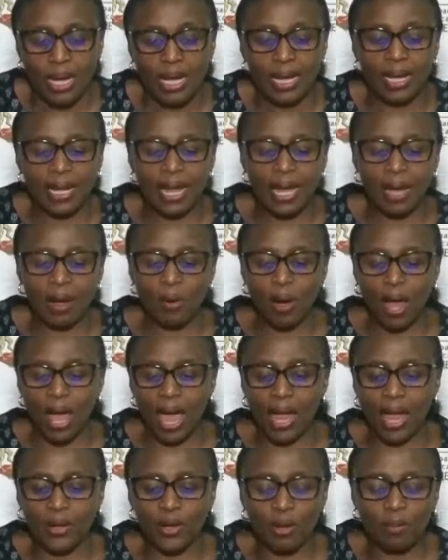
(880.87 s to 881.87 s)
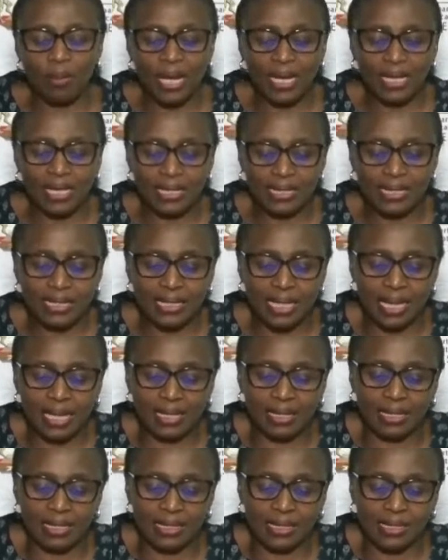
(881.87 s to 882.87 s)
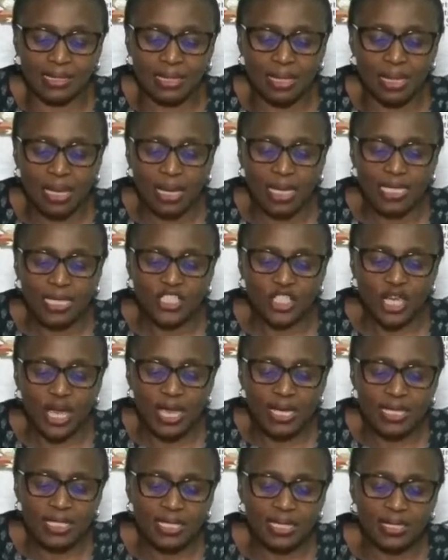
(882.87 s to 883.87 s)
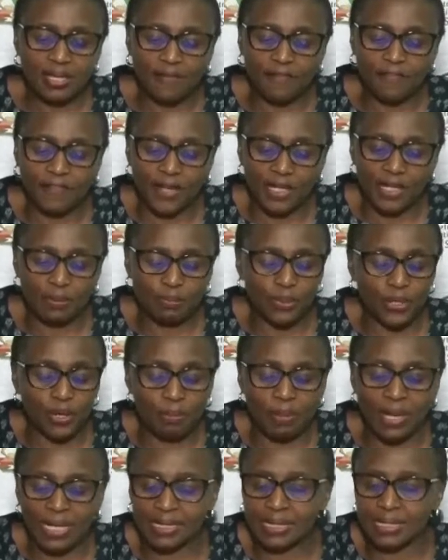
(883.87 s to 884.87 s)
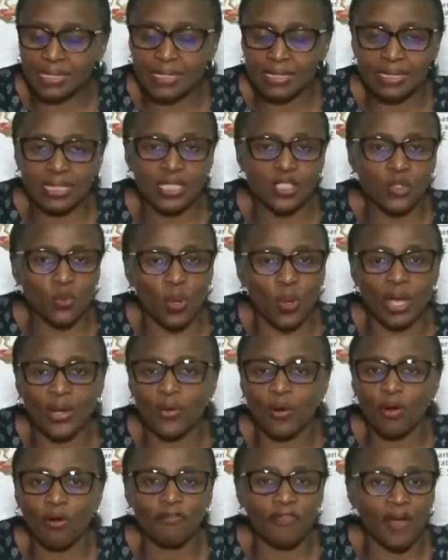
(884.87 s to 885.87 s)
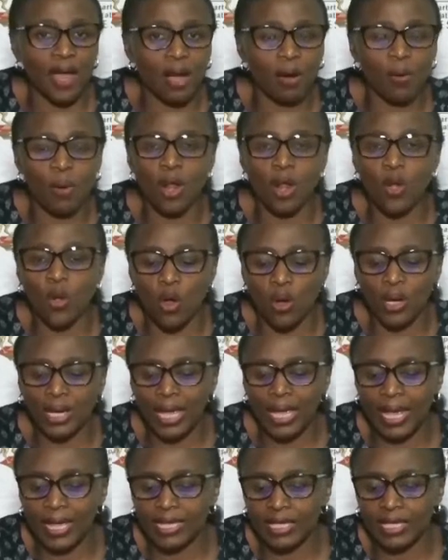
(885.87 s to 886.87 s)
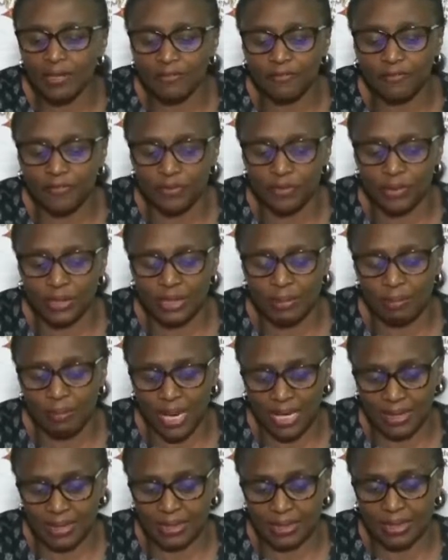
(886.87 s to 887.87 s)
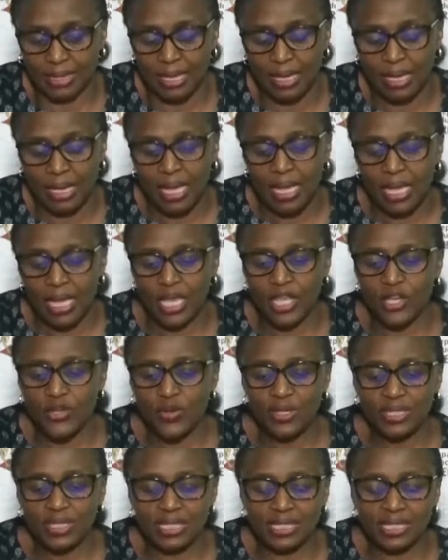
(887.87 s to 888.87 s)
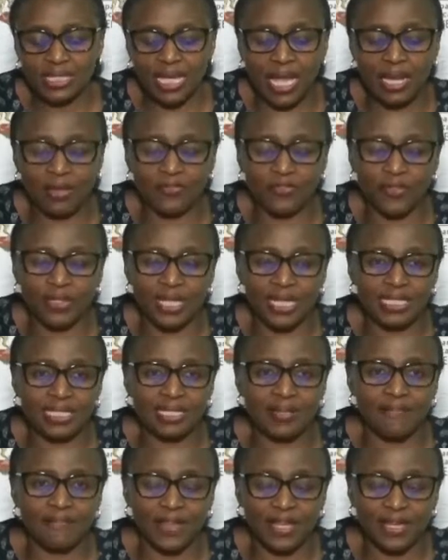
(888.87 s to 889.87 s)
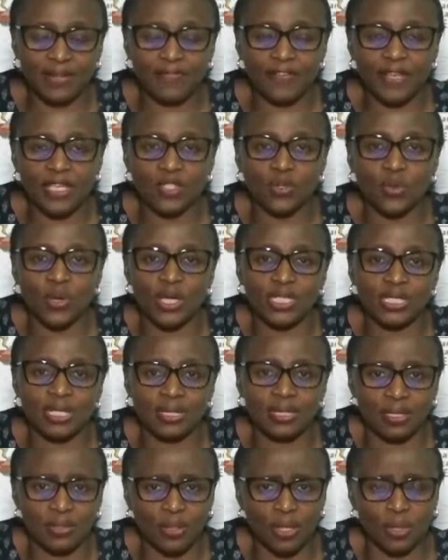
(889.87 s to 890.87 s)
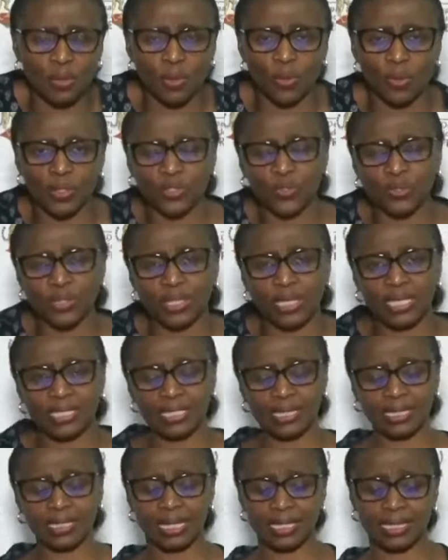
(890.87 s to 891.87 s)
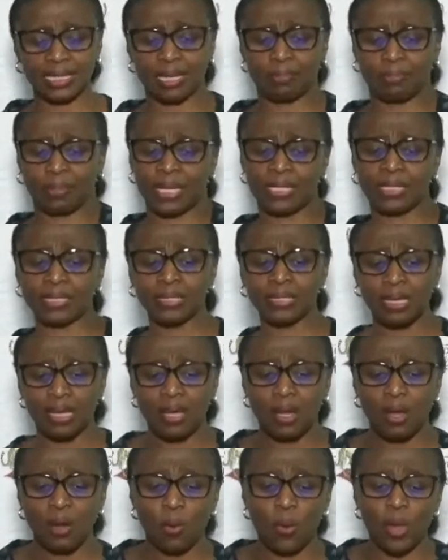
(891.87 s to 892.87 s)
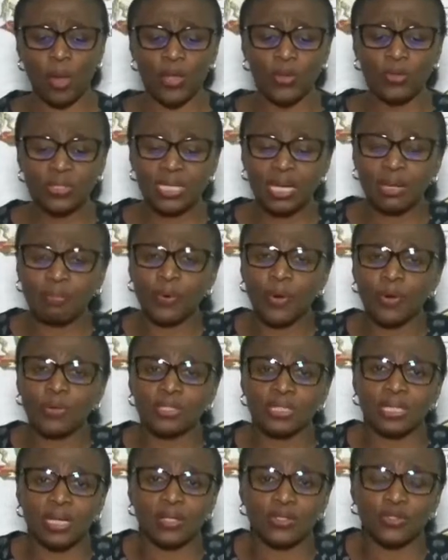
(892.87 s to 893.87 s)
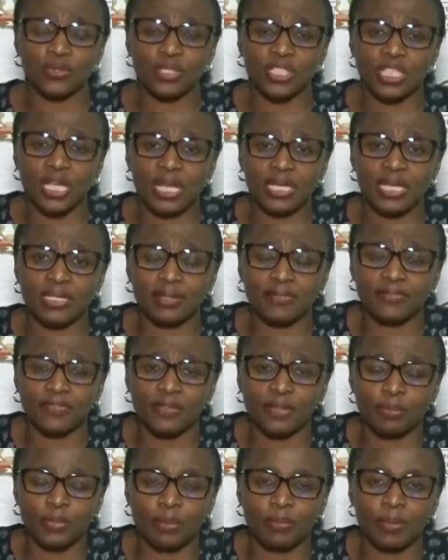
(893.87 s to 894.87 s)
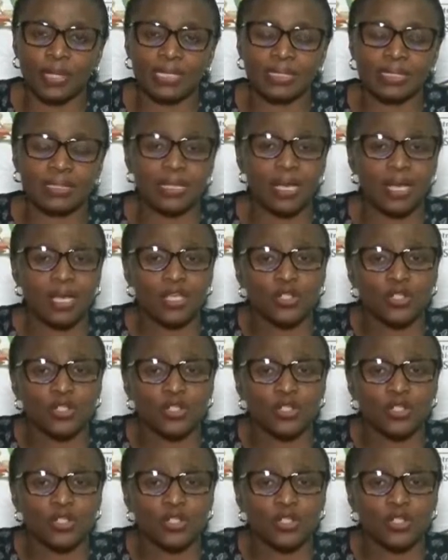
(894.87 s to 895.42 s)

Now, I normally say this, change the field properties is one of our long-hanging fruit marks. In your design view, that is the very first question that you are going to get in database, where you're supposed now to change the field properties.